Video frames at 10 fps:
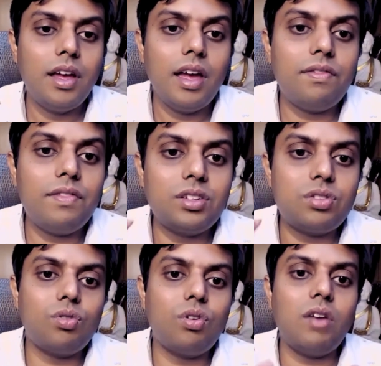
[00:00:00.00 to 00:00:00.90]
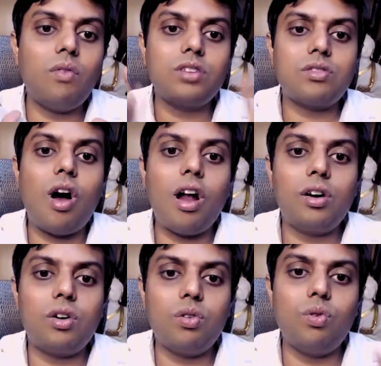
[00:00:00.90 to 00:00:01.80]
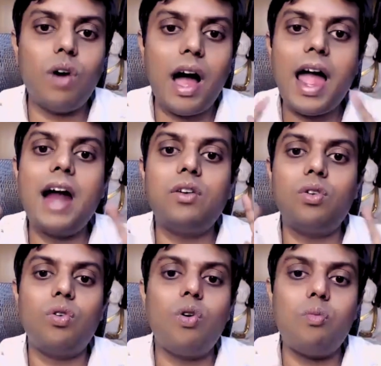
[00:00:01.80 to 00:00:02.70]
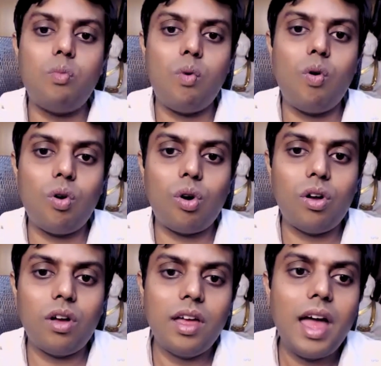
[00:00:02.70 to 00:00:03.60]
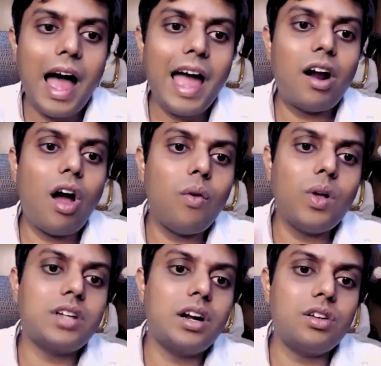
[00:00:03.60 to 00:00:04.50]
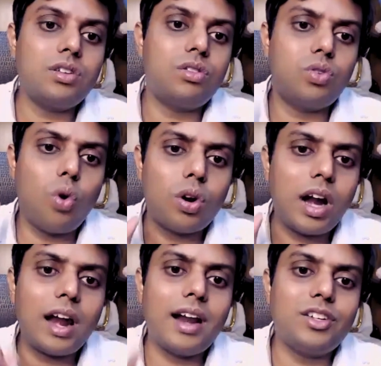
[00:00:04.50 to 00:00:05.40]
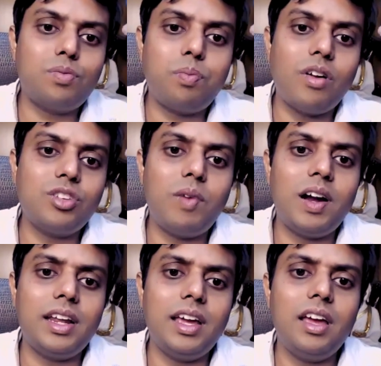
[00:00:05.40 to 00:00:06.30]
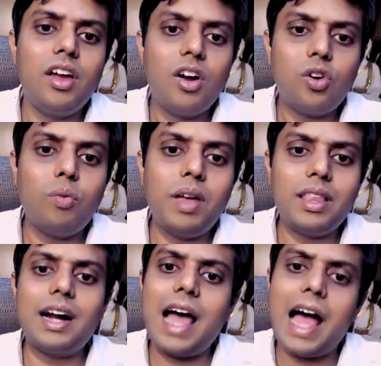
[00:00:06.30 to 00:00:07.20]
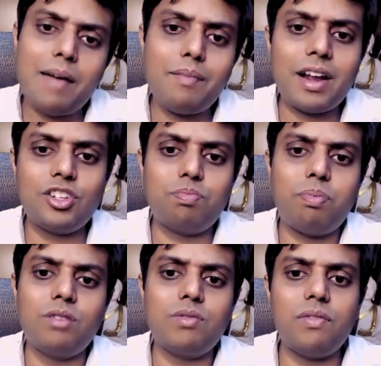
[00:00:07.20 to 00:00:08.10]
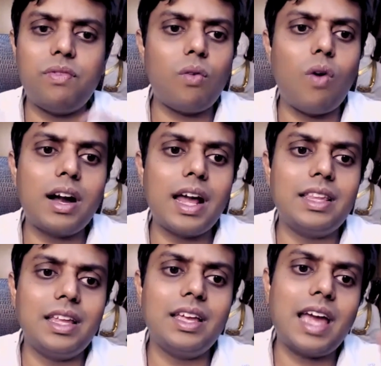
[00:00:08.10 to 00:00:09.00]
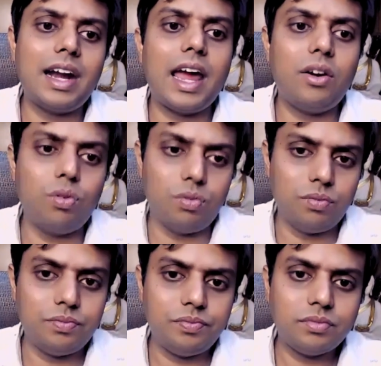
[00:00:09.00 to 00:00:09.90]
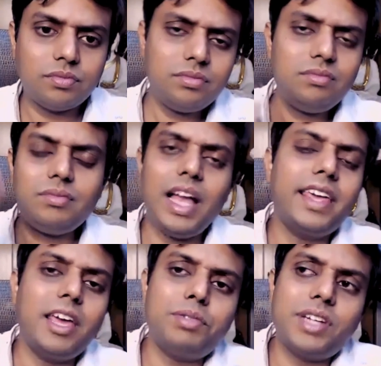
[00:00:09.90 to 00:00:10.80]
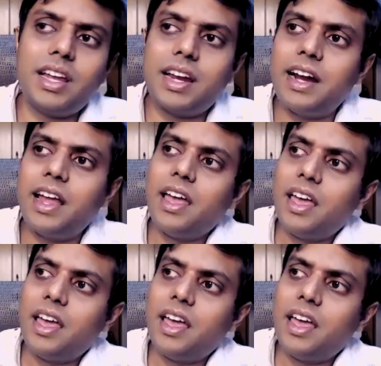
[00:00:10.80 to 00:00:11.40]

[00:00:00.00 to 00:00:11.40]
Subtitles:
If the story was all true, I had to know more. I had always understood total responsibility to mean that I am responsible for what I think and I do. I keep sharing, right?